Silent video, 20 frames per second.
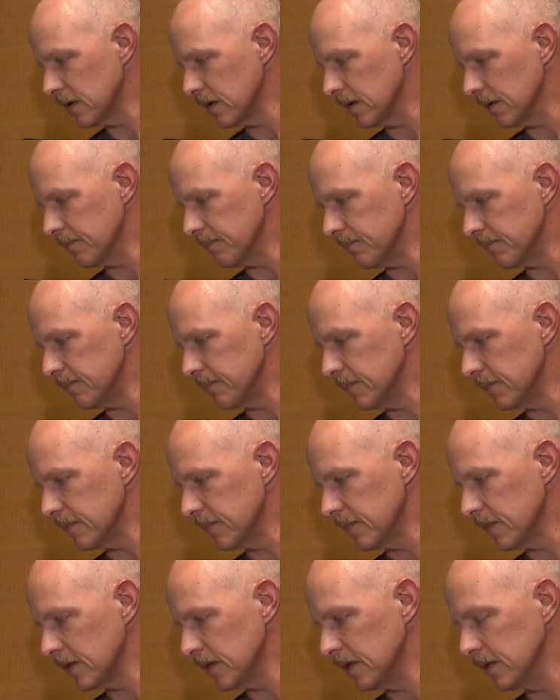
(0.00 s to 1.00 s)
Um,
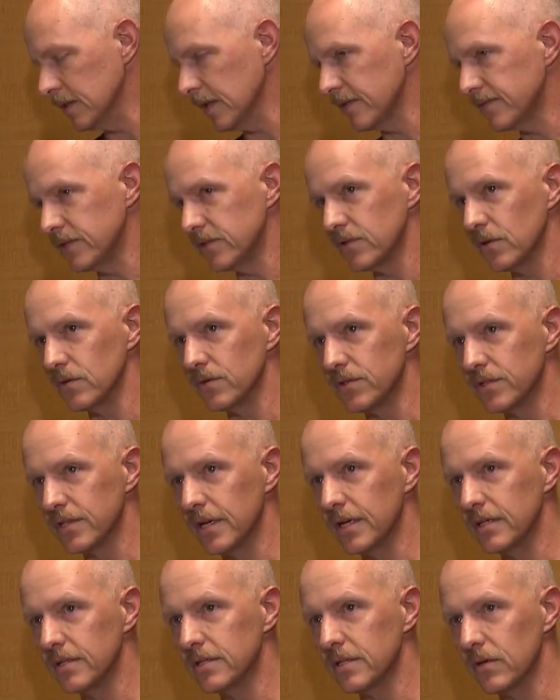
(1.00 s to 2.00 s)
he left his own
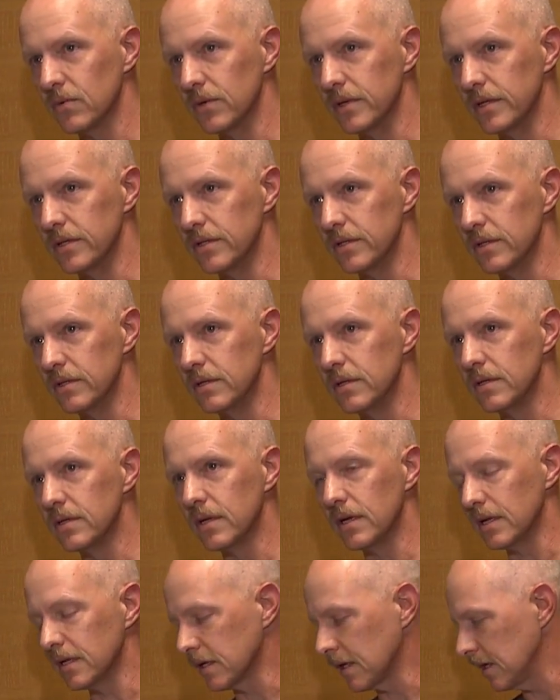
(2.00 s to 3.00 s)
sons that were injured.
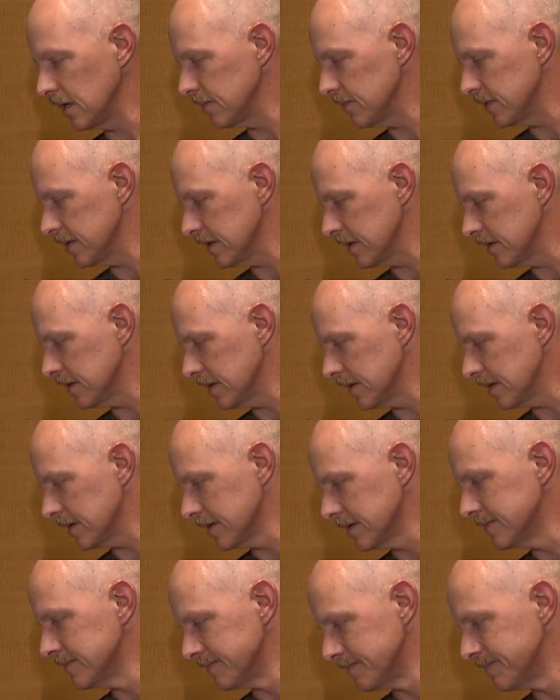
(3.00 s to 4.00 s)
he was the
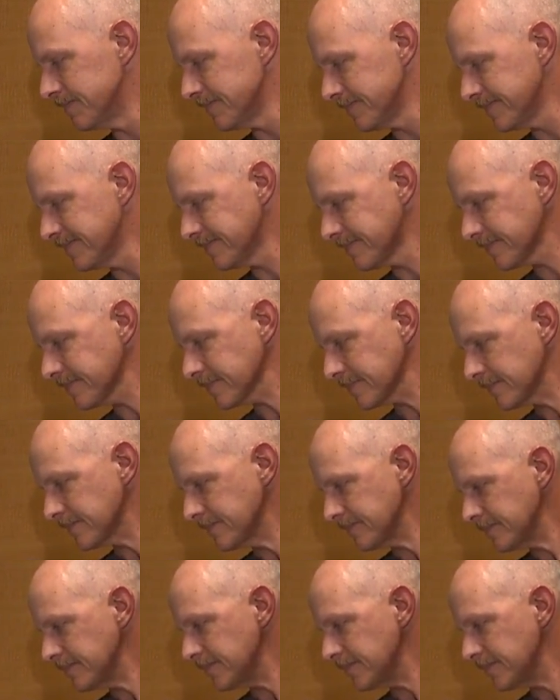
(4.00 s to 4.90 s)
nicest man ever.